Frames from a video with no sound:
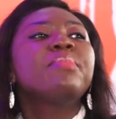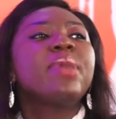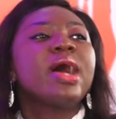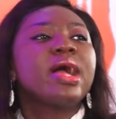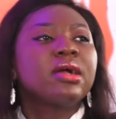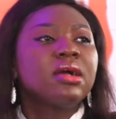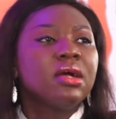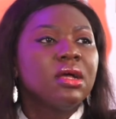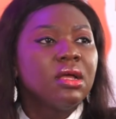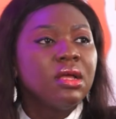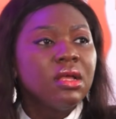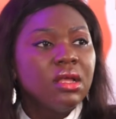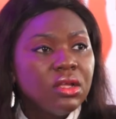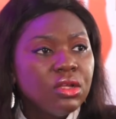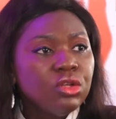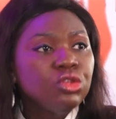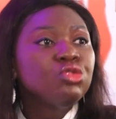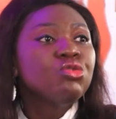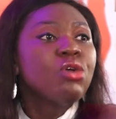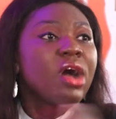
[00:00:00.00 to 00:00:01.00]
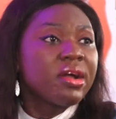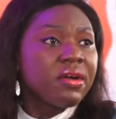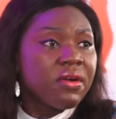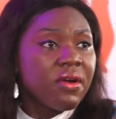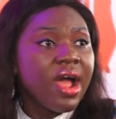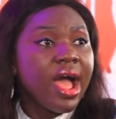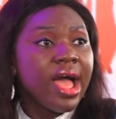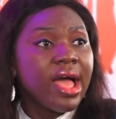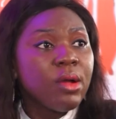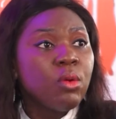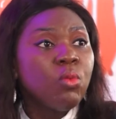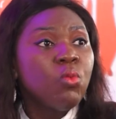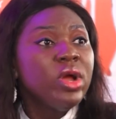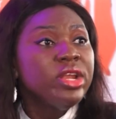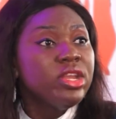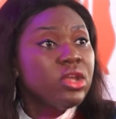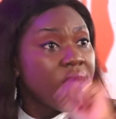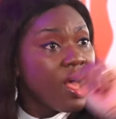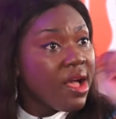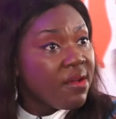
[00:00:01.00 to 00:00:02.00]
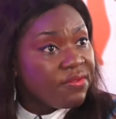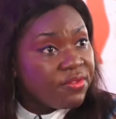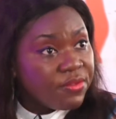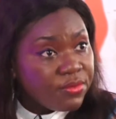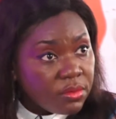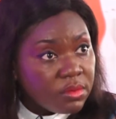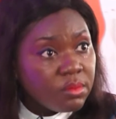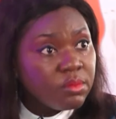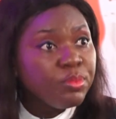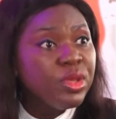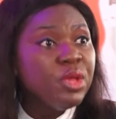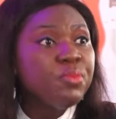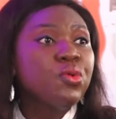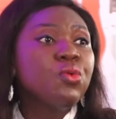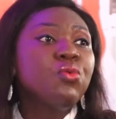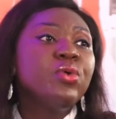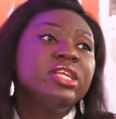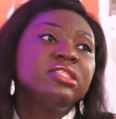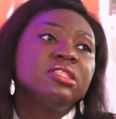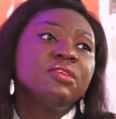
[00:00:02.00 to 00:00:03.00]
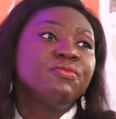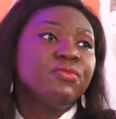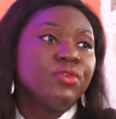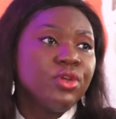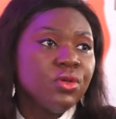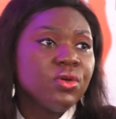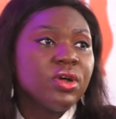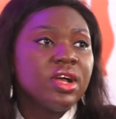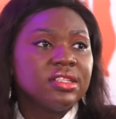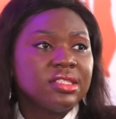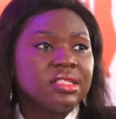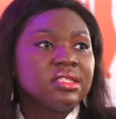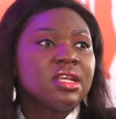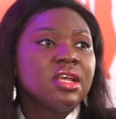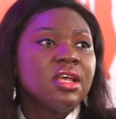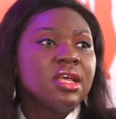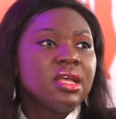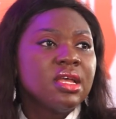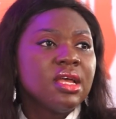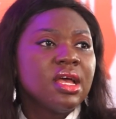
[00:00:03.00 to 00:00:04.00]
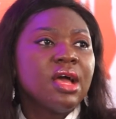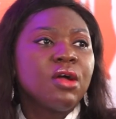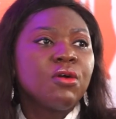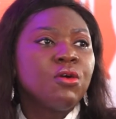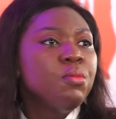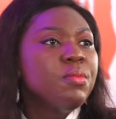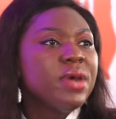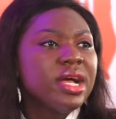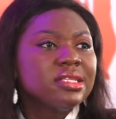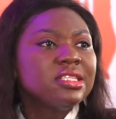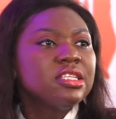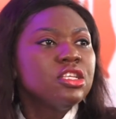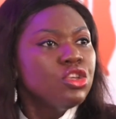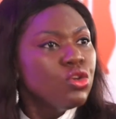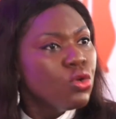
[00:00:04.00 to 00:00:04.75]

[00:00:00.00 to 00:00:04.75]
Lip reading: back to Accra when you have people waiting for you at Kumasi?